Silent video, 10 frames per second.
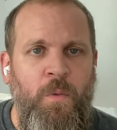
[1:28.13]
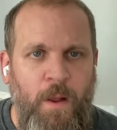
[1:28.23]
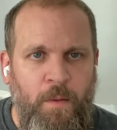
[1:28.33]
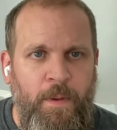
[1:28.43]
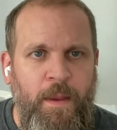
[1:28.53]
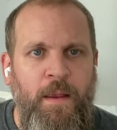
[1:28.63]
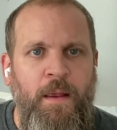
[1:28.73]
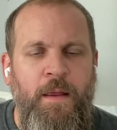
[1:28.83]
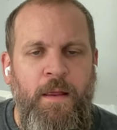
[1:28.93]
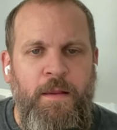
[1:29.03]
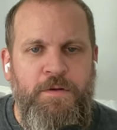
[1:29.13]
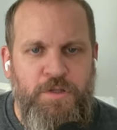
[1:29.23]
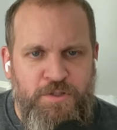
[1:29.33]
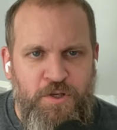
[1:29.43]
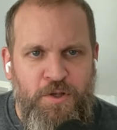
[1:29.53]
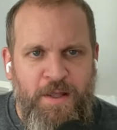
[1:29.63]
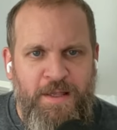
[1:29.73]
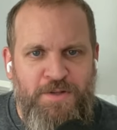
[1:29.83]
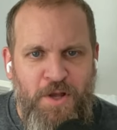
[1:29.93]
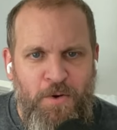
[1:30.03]
Well, just so you
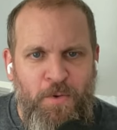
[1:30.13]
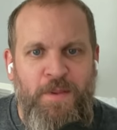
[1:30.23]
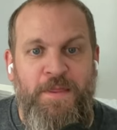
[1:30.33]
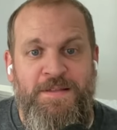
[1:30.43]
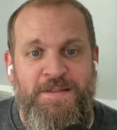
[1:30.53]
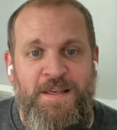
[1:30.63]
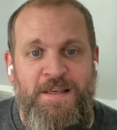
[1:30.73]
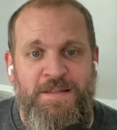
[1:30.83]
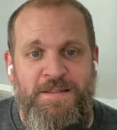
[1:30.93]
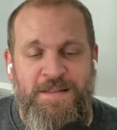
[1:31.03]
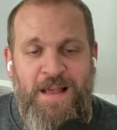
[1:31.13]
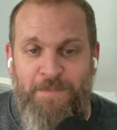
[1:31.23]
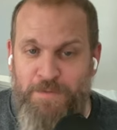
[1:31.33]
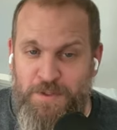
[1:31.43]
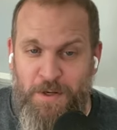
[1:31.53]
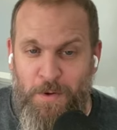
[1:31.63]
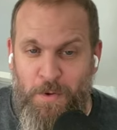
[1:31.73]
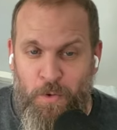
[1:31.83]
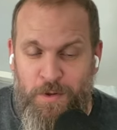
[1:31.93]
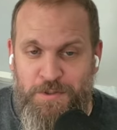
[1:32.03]
guys know, this is obviously a
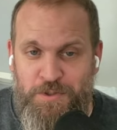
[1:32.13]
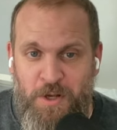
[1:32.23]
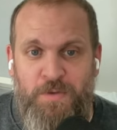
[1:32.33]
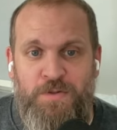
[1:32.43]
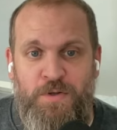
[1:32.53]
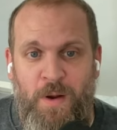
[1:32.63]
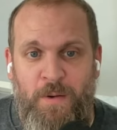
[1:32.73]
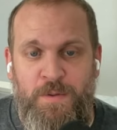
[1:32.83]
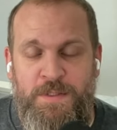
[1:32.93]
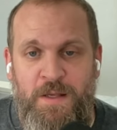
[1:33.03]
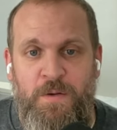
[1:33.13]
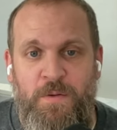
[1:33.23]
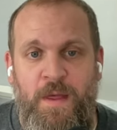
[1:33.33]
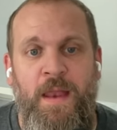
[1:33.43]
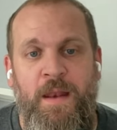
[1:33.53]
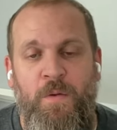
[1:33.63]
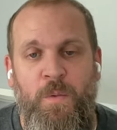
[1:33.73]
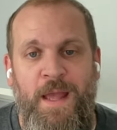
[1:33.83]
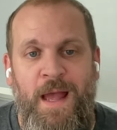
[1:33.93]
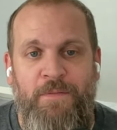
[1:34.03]
recorded show. So I will tell you that
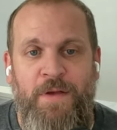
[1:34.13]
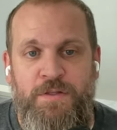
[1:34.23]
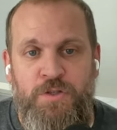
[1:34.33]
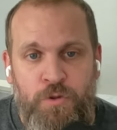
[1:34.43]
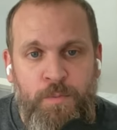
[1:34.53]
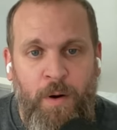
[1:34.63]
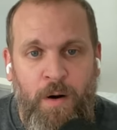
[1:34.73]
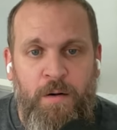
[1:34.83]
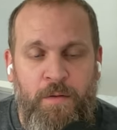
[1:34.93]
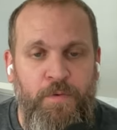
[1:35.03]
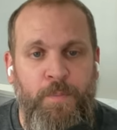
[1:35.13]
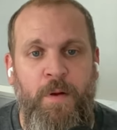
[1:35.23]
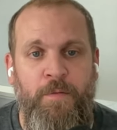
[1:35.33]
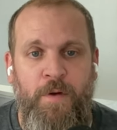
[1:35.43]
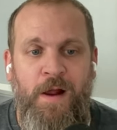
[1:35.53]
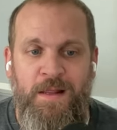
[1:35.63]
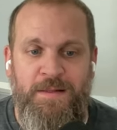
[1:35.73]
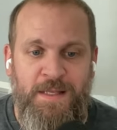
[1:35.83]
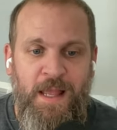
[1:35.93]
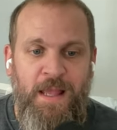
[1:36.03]
we have a two part Football Friday
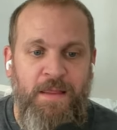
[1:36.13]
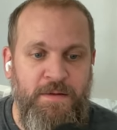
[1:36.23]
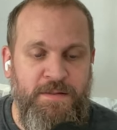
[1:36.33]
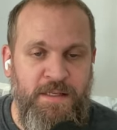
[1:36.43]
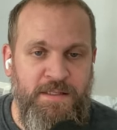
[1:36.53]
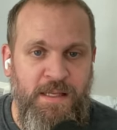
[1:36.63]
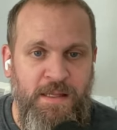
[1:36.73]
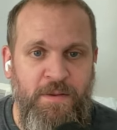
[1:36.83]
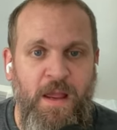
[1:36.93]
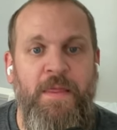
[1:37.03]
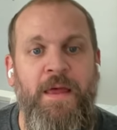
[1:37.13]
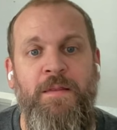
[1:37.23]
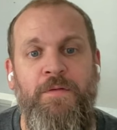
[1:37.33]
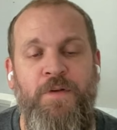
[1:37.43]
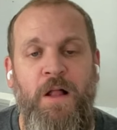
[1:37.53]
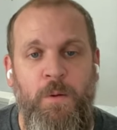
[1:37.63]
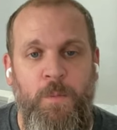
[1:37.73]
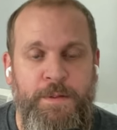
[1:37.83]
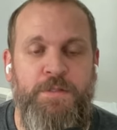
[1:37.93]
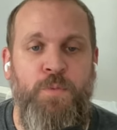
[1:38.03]
today, the 16th, and then the following
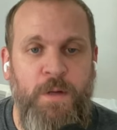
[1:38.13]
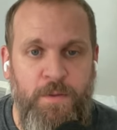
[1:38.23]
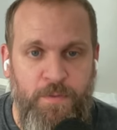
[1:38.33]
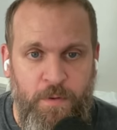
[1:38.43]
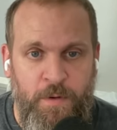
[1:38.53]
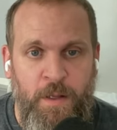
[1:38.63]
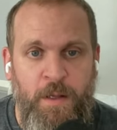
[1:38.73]
week, the 23rd.